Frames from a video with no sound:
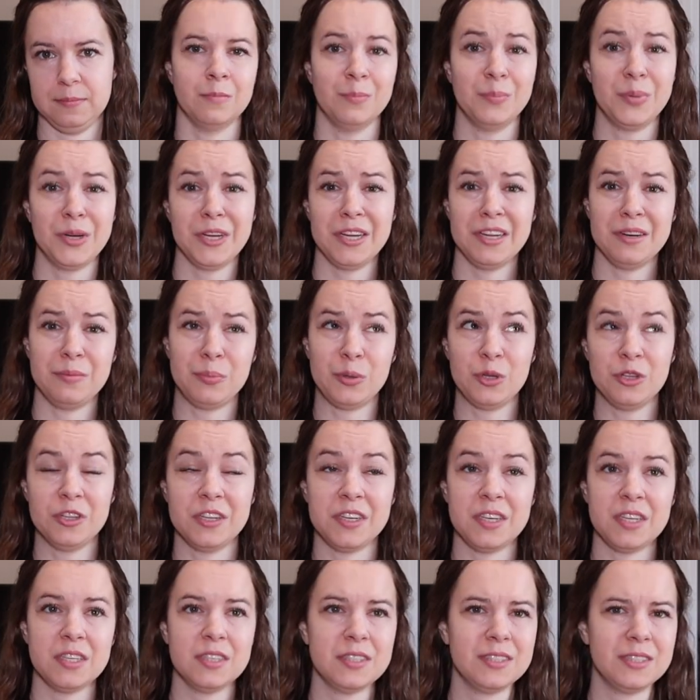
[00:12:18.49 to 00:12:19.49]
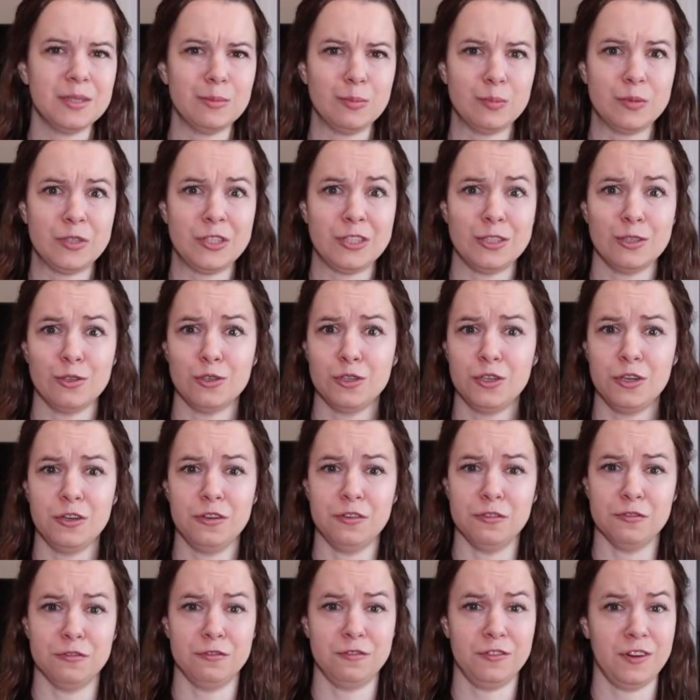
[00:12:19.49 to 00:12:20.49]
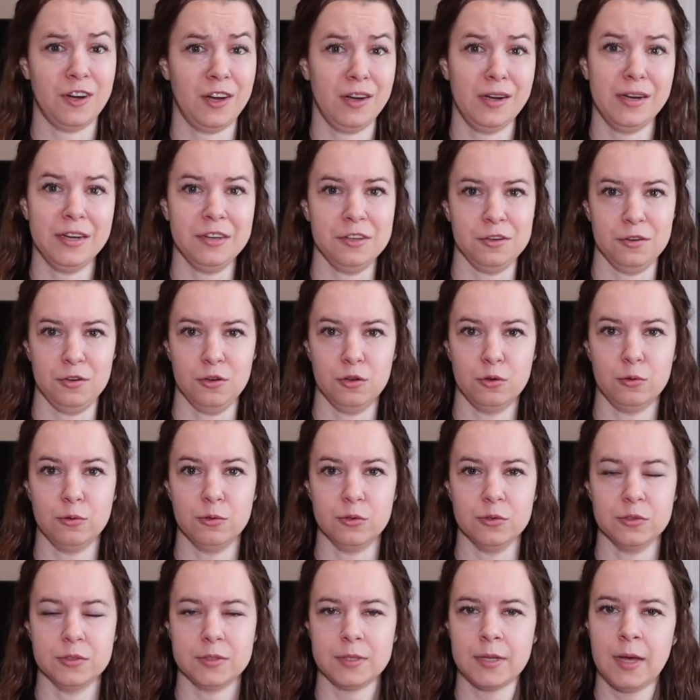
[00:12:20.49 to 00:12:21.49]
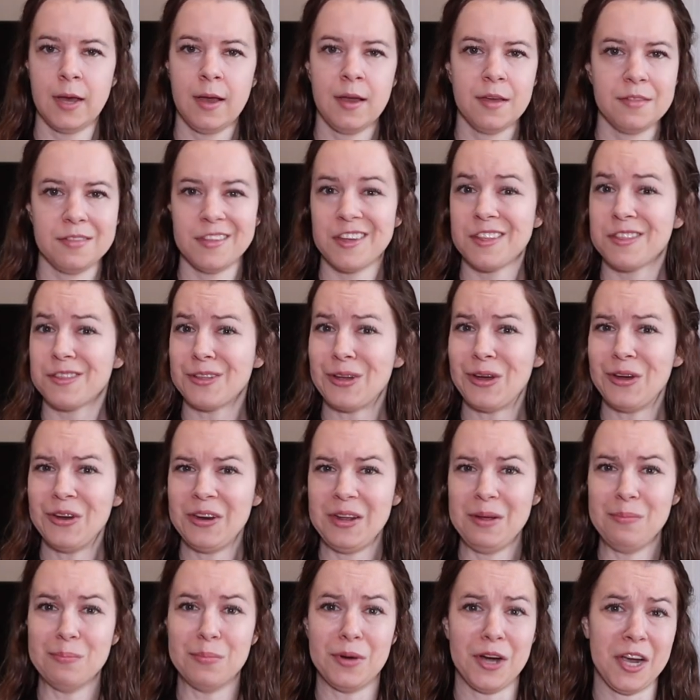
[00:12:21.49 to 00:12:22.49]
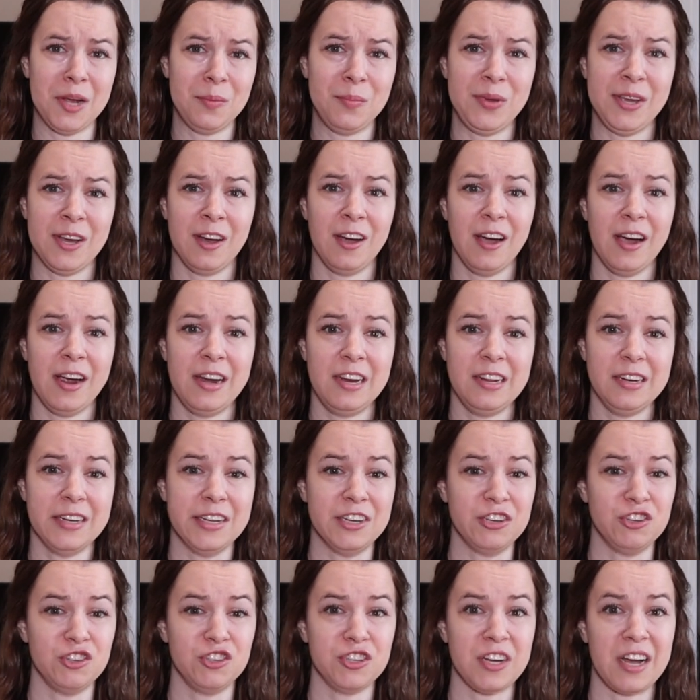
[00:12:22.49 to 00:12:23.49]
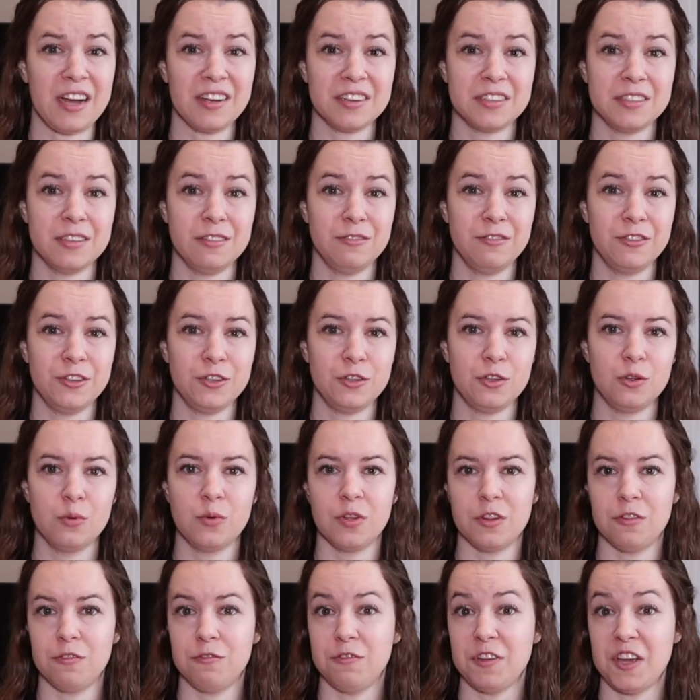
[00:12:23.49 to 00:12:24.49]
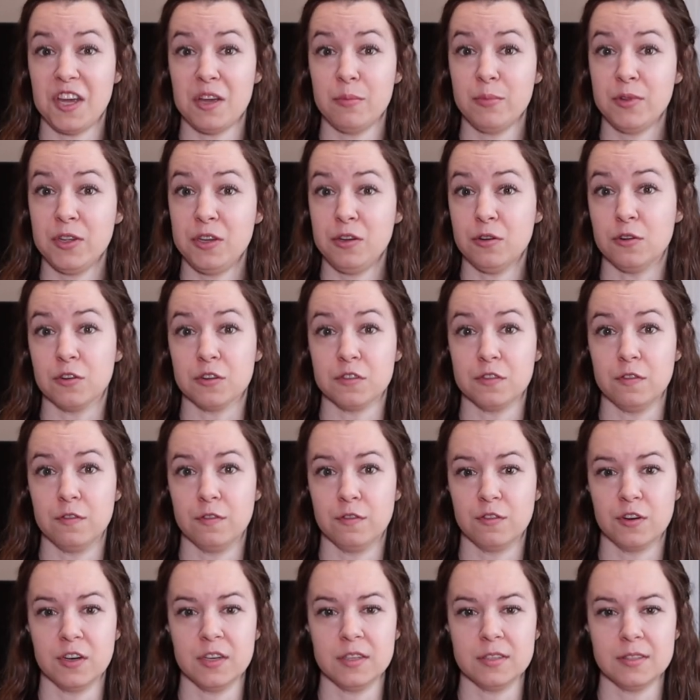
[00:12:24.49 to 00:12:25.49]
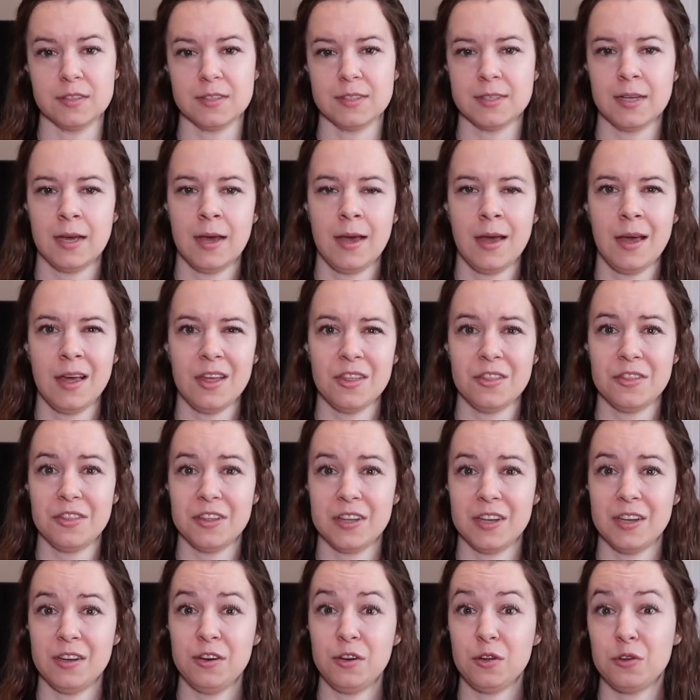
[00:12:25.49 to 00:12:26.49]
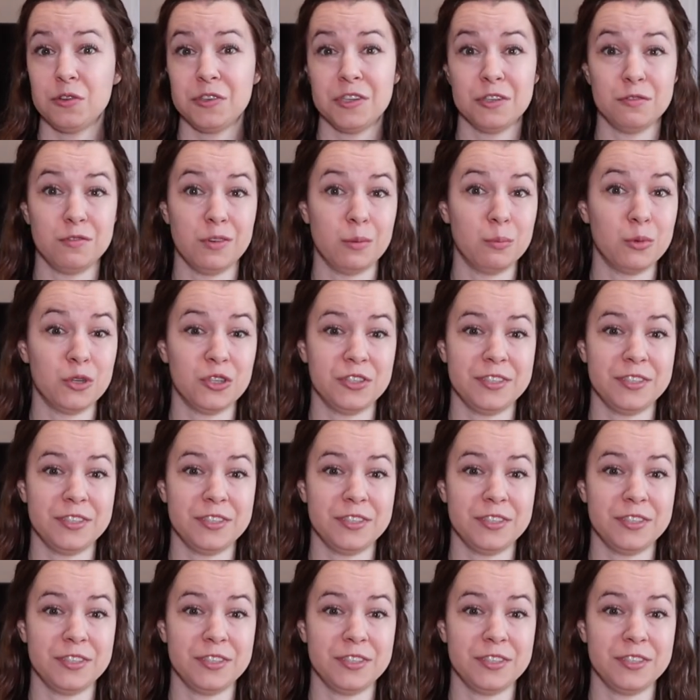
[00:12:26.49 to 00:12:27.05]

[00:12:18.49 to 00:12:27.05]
But police still couldn't find Knowles. They thought he might be hiding in Jacksonville with family or friends. Then, on November